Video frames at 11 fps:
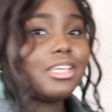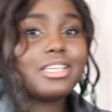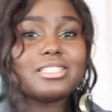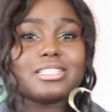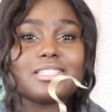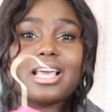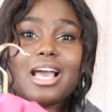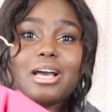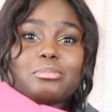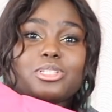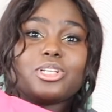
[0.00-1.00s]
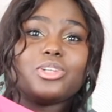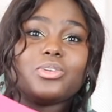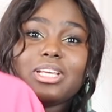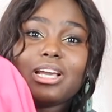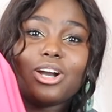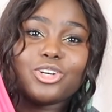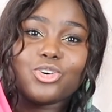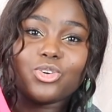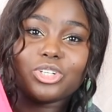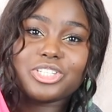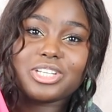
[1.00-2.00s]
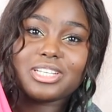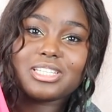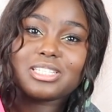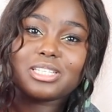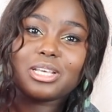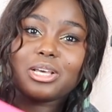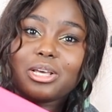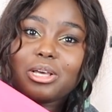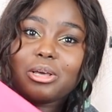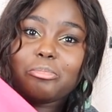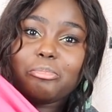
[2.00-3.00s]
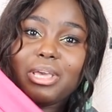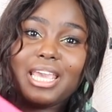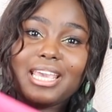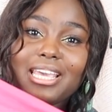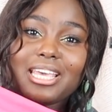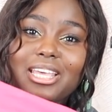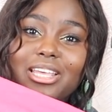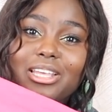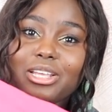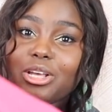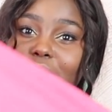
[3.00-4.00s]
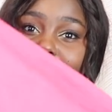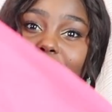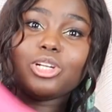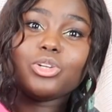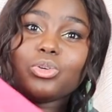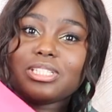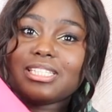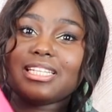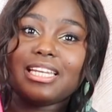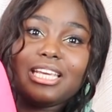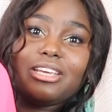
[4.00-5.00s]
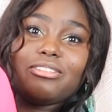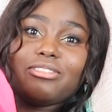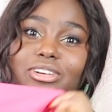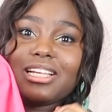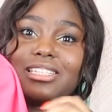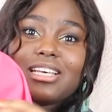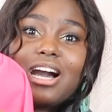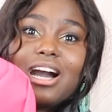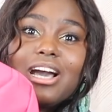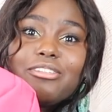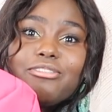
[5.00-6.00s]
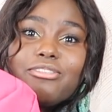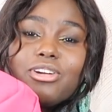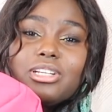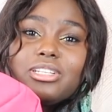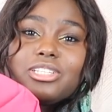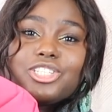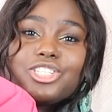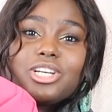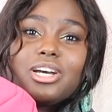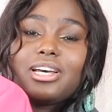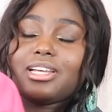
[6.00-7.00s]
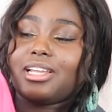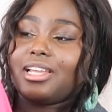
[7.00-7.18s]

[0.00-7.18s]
this absolutely gorgeous pink balloon sleeve tie front shirt.